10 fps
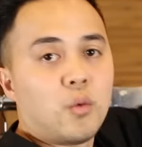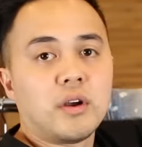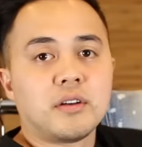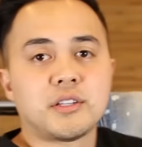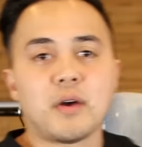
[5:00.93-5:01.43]
We
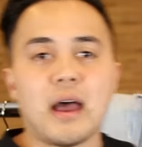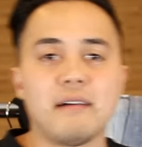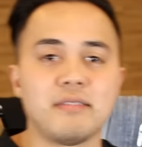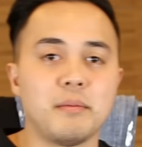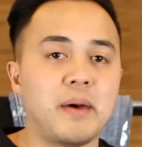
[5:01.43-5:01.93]
also
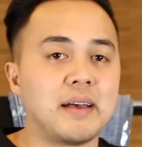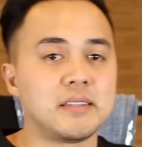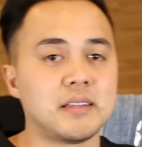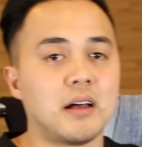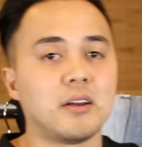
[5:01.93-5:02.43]
have the
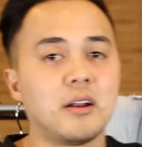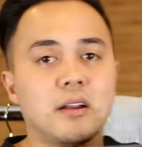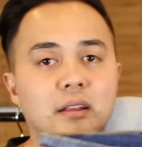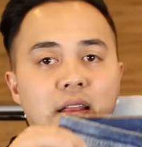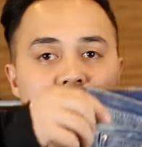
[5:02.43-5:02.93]
best seller.
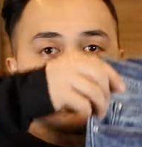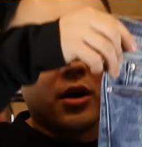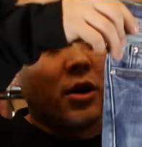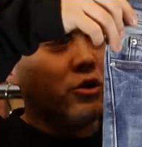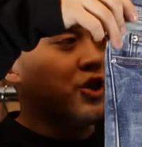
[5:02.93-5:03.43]
That's
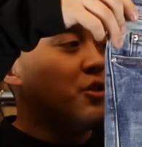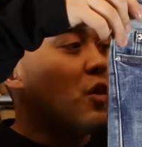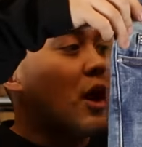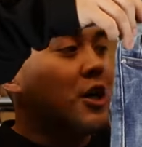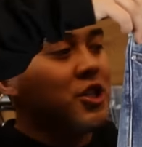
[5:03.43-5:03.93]
the OG
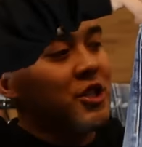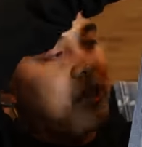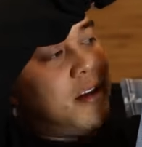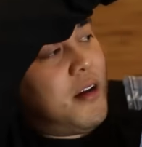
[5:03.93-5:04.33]
wash.